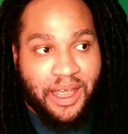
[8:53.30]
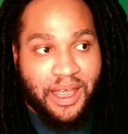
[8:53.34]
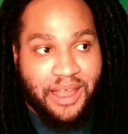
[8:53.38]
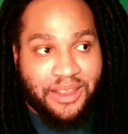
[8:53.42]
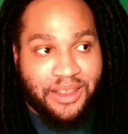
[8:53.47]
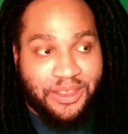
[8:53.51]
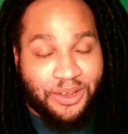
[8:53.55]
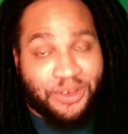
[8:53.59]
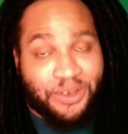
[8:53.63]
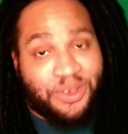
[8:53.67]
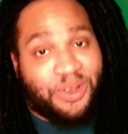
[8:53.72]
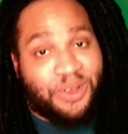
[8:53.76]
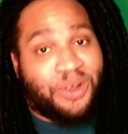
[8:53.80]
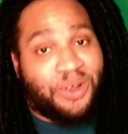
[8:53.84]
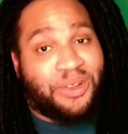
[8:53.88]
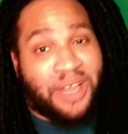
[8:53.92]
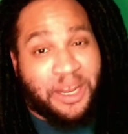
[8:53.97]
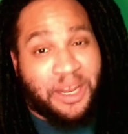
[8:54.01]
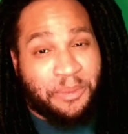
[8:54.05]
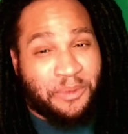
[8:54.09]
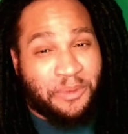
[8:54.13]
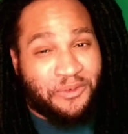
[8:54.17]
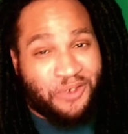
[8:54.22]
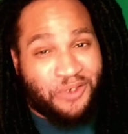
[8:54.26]
there's still a
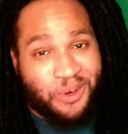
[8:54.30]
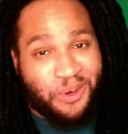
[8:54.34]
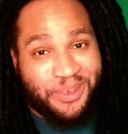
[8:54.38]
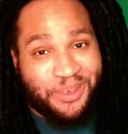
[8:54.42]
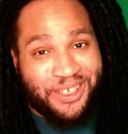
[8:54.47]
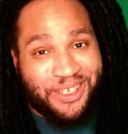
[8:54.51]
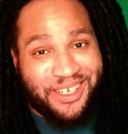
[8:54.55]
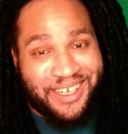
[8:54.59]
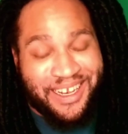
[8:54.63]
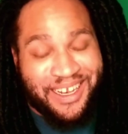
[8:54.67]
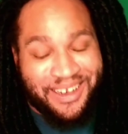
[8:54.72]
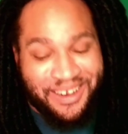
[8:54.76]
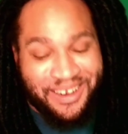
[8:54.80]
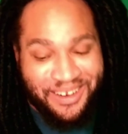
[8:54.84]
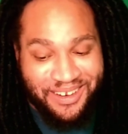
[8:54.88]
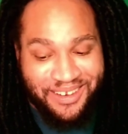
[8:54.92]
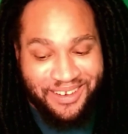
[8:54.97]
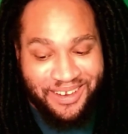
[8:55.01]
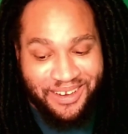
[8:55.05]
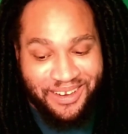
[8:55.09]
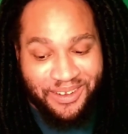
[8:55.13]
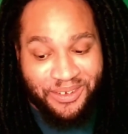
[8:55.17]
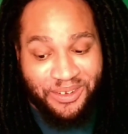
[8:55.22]
lot of performances I need to see.